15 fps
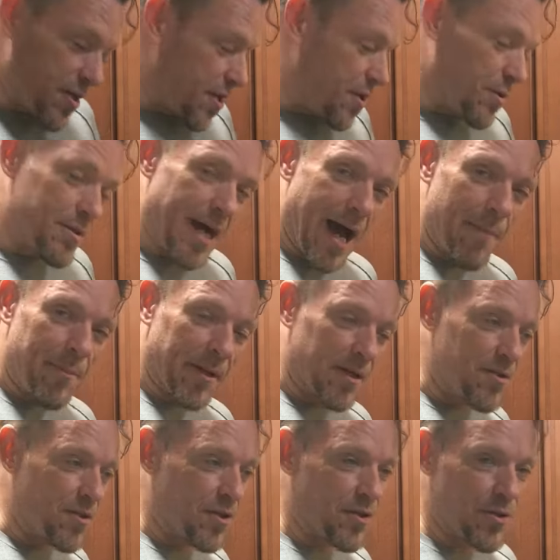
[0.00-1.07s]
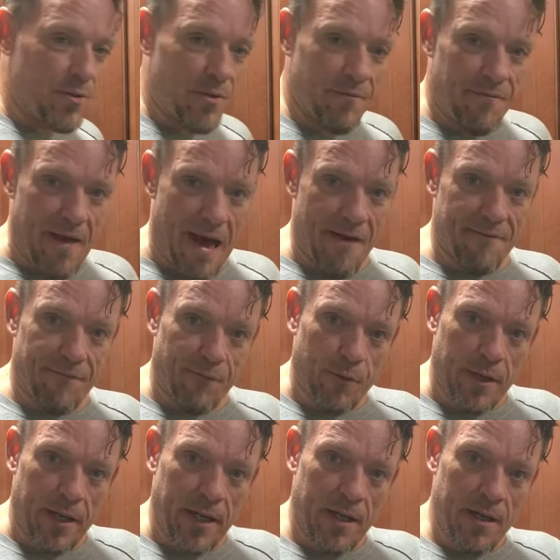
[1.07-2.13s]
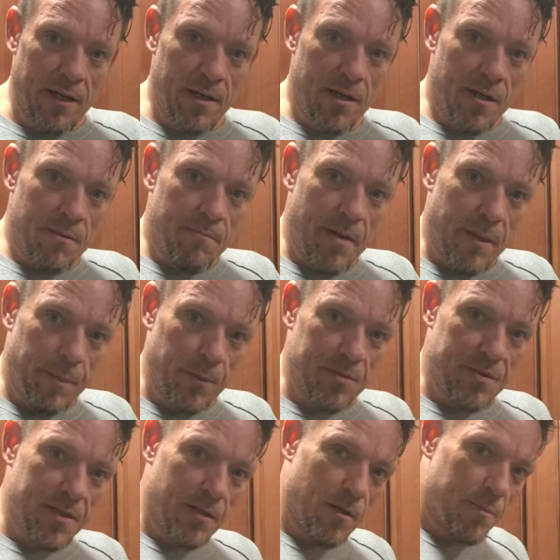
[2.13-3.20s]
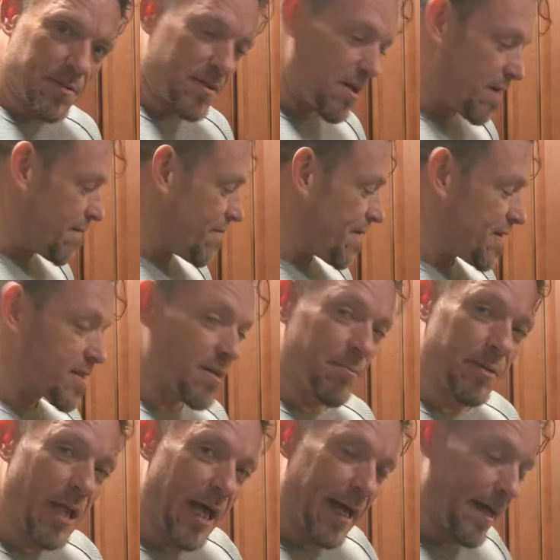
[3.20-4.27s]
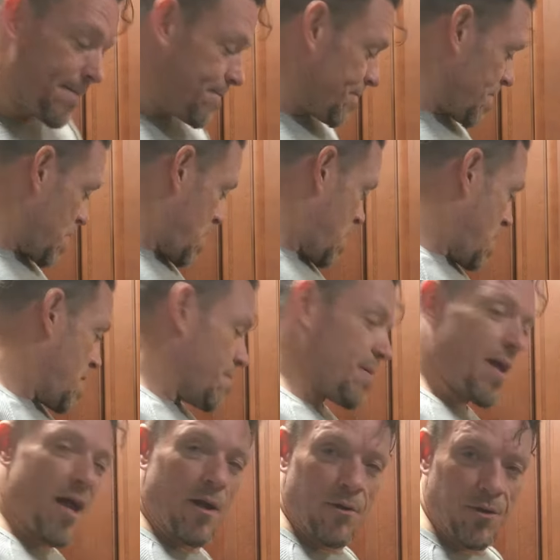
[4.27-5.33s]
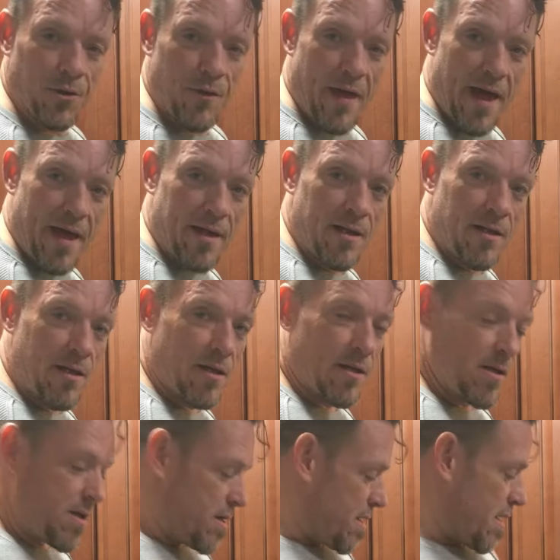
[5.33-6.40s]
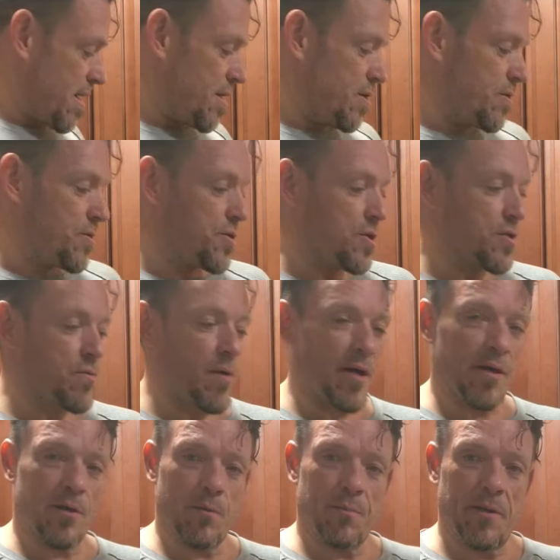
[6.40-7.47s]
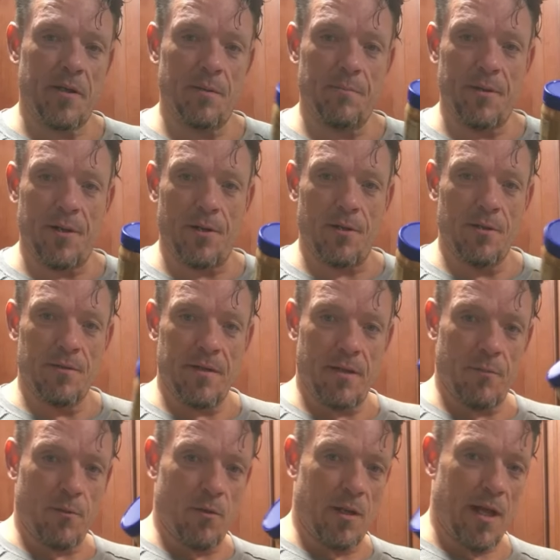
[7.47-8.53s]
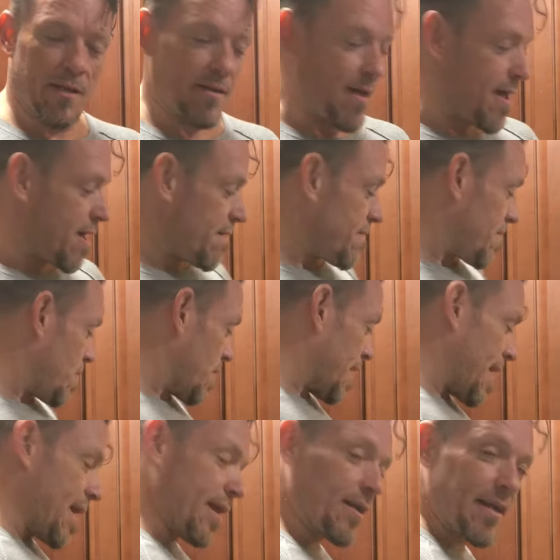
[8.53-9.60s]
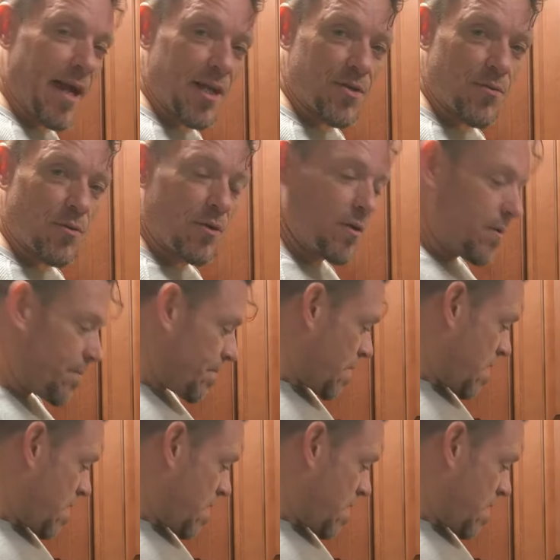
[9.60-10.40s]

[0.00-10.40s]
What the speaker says: you can do toppings. You can do the fat-free maple syrup stuff that's compliant, but I don't do that. I use just regular peanut butter that we're allowed to have, the organic natural,